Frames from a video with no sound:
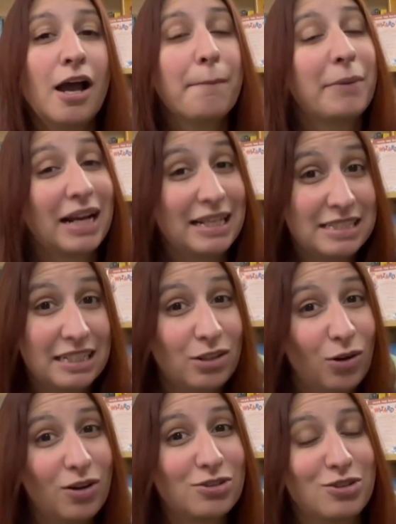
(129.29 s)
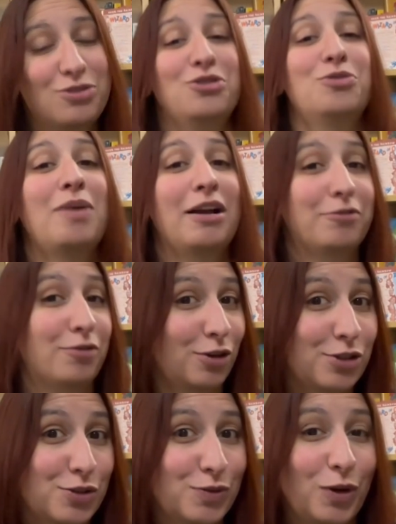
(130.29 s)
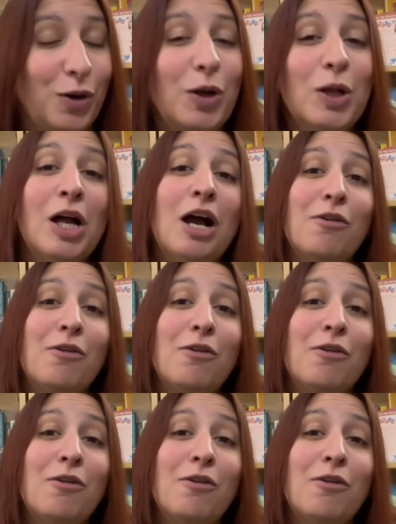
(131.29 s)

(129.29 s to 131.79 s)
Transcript: But I did also do my first roll